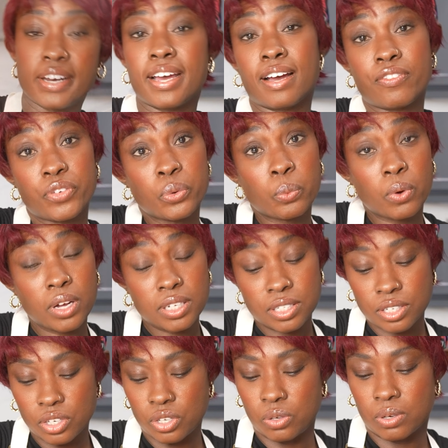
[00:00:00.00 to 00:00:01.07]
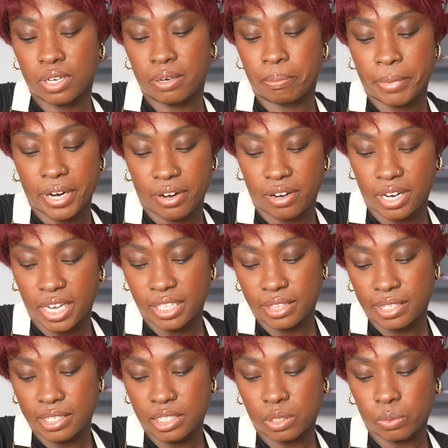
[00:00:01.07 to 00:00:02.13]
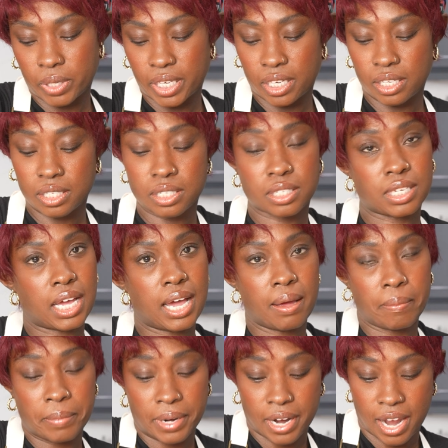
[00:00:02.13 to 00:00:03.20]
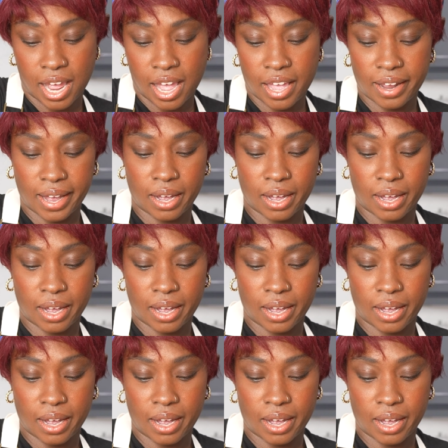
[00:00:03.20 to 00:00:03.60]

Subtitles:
Now, if you want to, you can marinate these wings. I'm not.